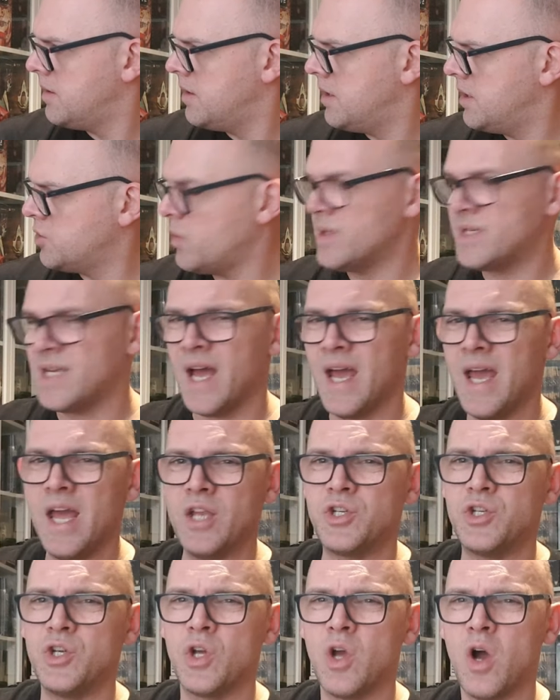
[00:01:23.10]
there's always that
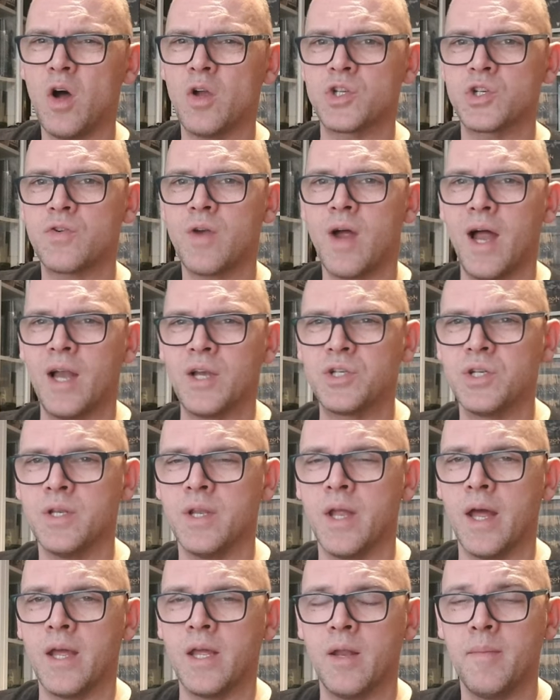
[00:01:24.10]
itch you can't scratch,
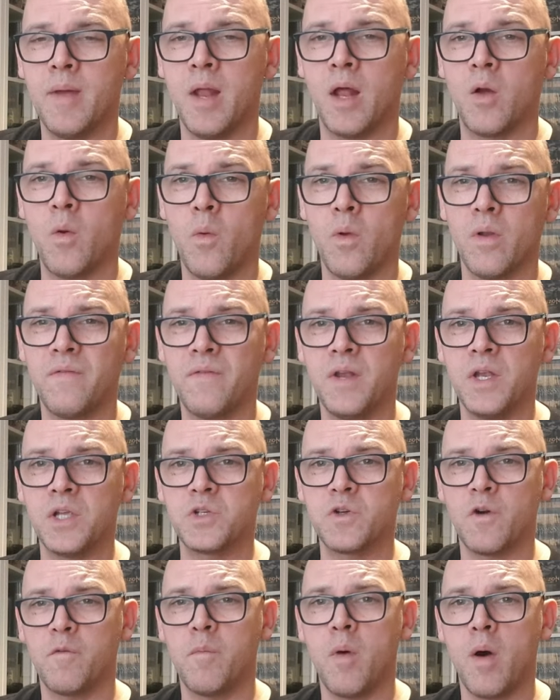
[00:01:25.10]
isn't there? You know what I mean? I want to
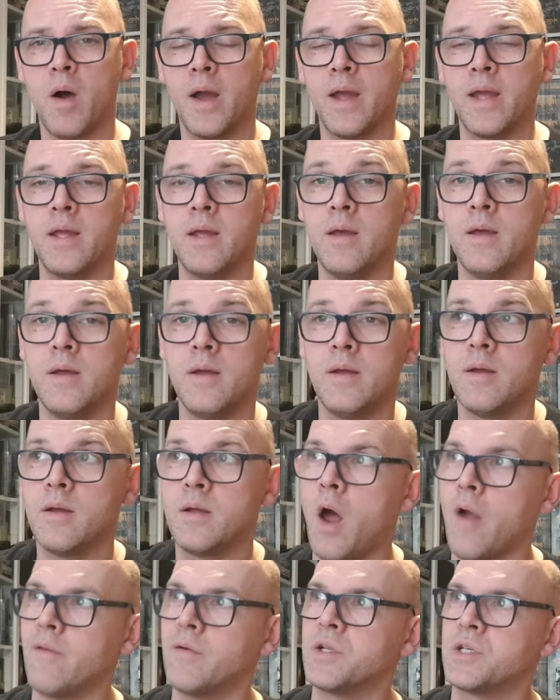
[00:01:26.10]
finish off my
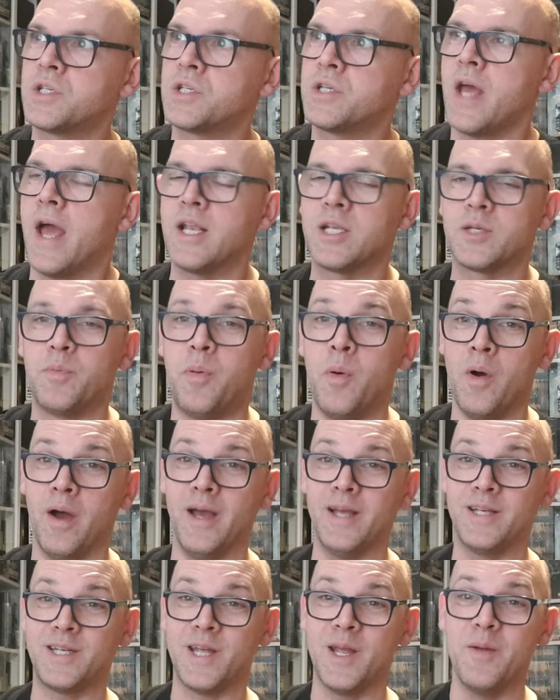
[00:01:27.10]
current sets,
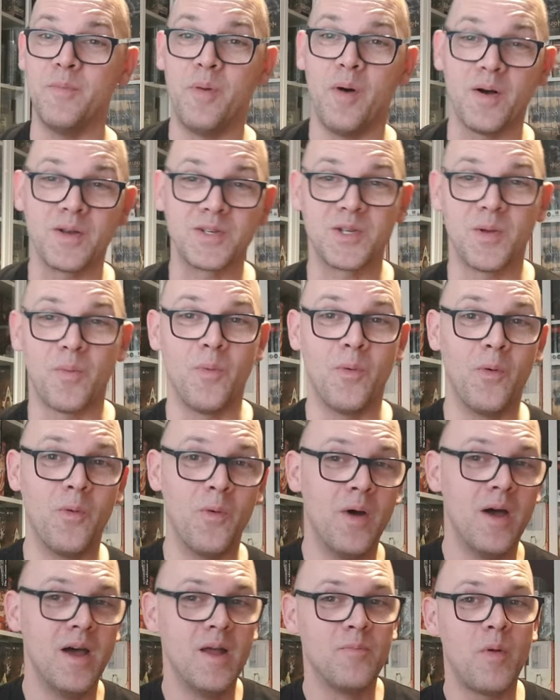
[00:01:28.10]
but it's impossible.
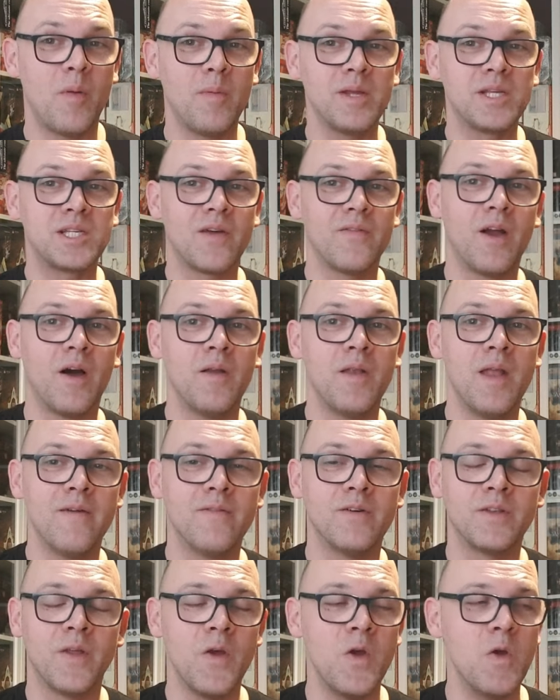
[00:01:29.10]
Probably something I'll
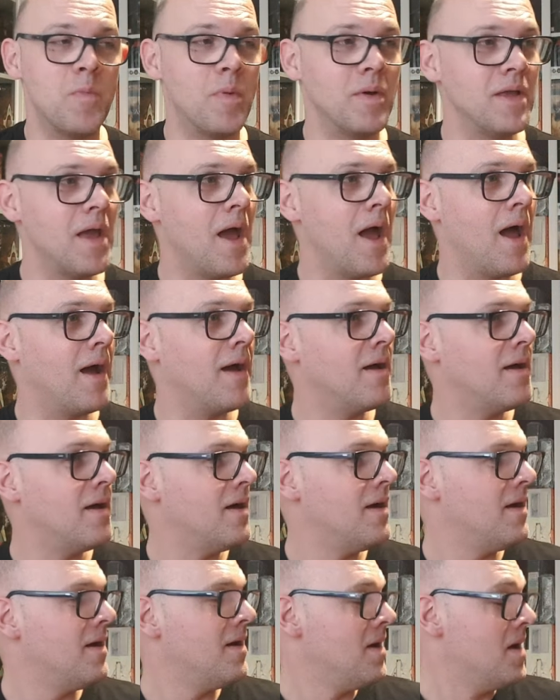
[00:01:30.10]
never do, but yeah.
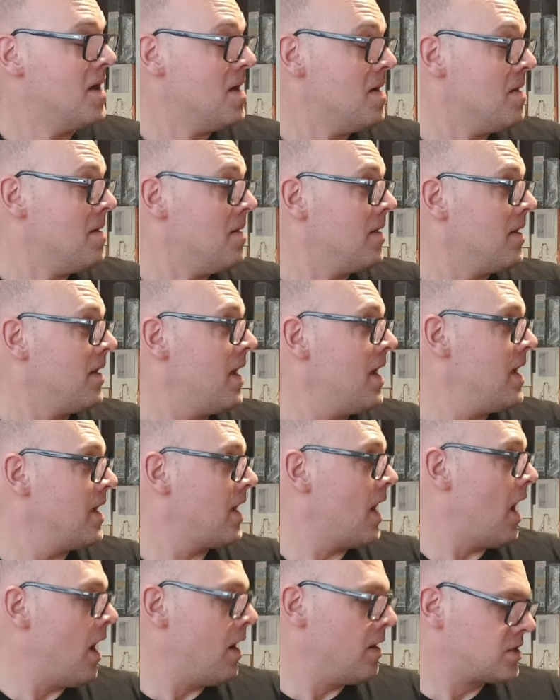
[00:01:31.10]
There you
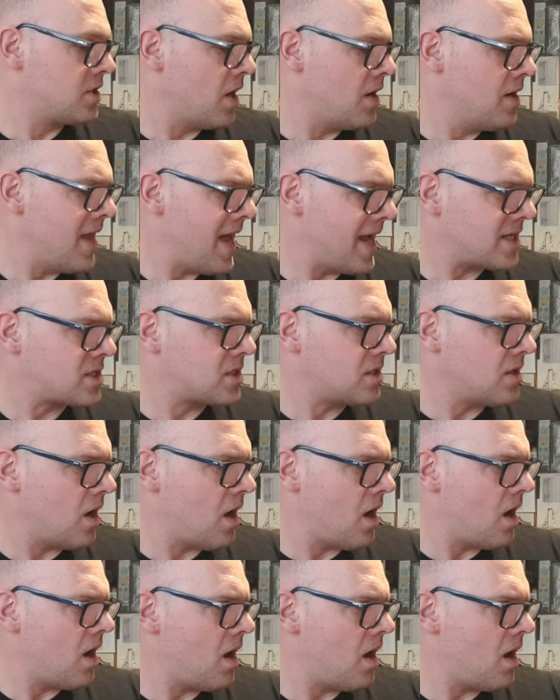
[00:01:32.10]
go. So next,